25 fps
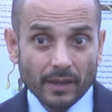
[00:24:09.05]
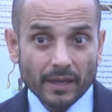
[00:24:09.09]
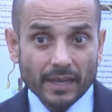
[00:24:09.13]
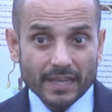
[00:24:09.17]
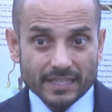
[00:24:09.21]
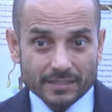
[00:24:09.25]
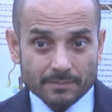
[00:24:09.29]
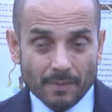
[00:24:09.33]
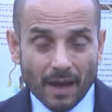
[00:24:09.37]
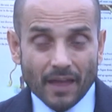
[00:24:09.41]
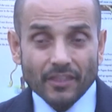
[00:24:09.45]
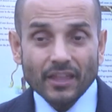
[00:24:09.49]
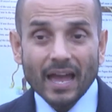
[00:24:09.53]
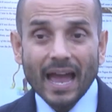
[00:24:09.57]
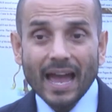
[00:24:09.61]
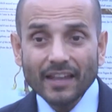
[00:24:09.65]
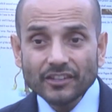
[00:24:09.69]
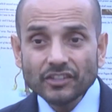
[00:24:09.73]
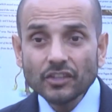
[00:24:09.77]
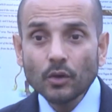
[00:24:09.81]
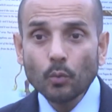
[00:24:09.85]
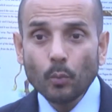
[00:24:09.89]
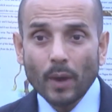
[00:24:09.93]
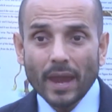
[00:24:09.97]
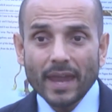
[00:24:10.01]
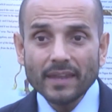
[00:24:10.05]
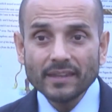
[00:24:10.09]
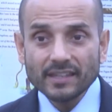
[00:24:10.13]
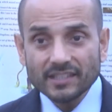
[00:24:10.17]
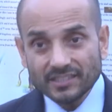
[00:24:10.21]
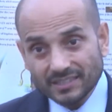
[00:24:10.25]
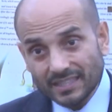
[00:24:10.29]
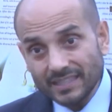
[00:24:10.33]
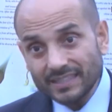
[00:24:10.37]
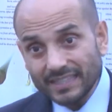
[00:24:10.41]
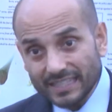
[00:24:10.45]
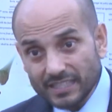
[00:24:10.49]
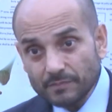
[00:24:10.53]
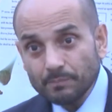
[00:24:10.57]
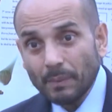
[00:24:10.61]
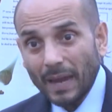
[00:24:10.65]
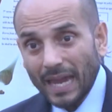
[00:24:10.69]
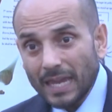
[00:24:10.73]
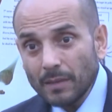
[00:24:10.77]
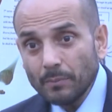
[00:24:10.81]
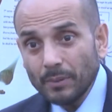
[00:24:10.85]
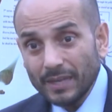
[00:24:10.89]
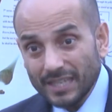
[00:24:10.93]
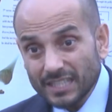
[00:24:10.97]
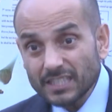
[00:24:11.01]
His mother had an awareness that this
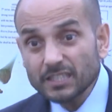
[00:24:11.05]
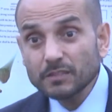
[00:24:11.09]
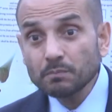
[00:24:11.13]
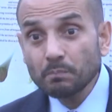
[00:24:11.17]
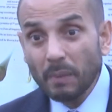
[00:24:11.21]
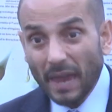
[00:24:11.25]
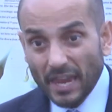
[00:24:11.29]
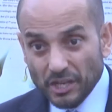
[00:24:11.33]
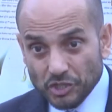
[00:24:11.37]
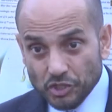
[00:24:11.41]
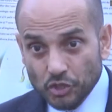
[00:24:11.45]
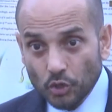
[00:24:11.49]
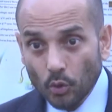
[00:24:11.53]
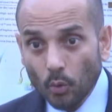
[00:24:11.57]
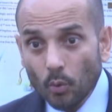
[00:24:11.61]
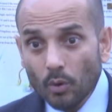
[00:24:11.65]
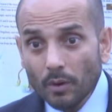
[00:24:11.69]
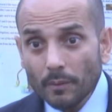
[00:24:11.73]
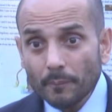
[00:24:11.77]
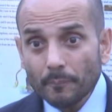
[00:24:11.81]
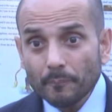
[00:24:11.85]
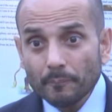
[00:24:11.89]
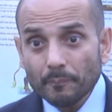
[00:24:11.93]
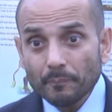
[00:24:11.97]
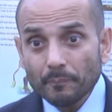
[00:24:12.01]
baby is special